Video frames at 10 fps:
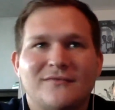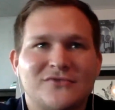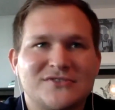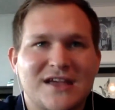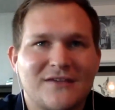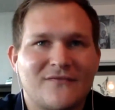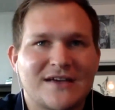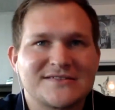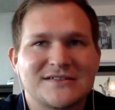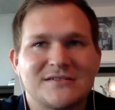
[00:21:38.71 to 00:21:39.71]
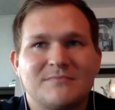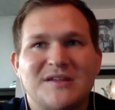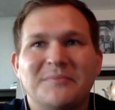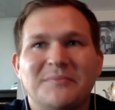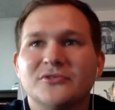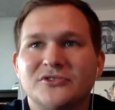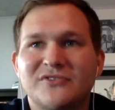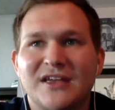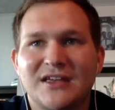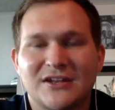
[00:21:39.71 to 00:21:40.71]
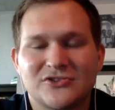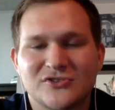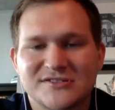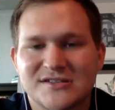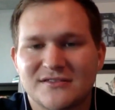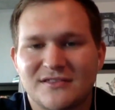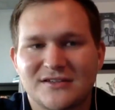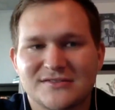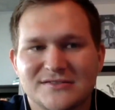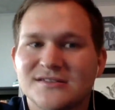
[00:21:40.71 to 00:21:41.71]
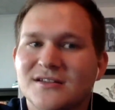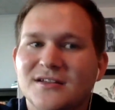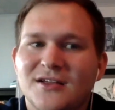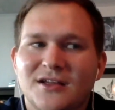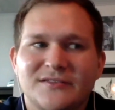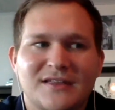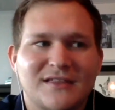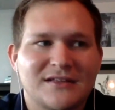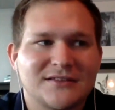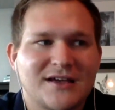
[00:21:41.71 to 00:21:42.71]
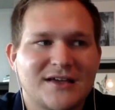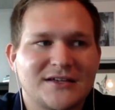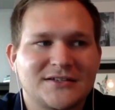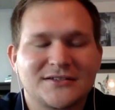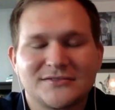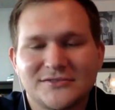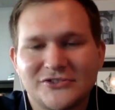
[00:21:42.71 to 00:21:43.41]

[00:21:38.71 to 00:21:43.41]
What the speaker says: If you stay invested in people, you take an interest in things that they like,